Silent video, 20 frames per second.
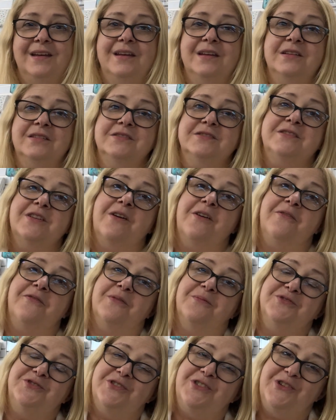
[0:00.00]
So
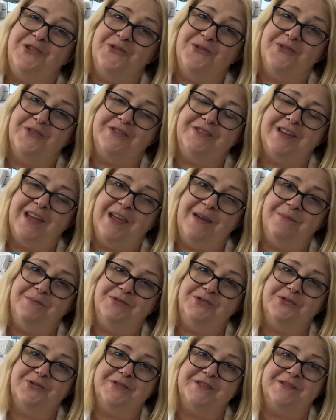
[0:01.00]
from Judy and all the team,
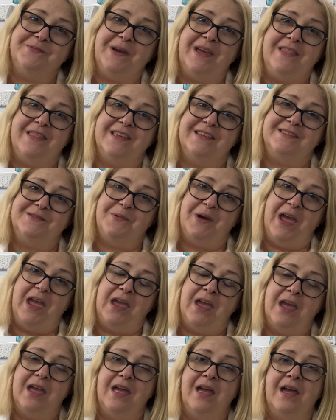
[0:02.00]
short and sweet this
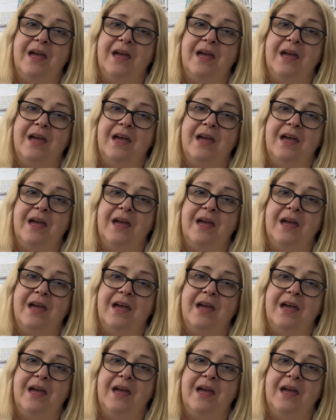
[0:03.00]
week.